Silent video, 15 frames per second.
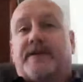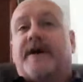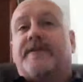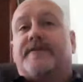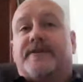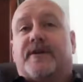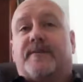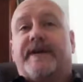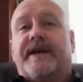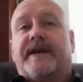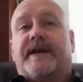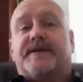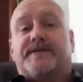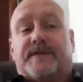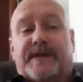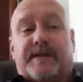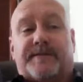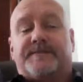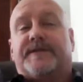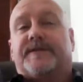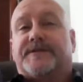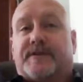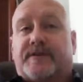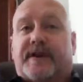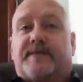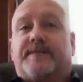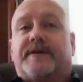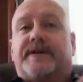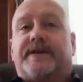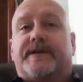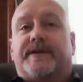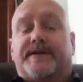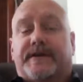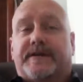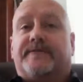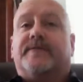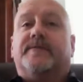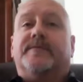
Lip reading: your other domains that helps build your credibility and delivery.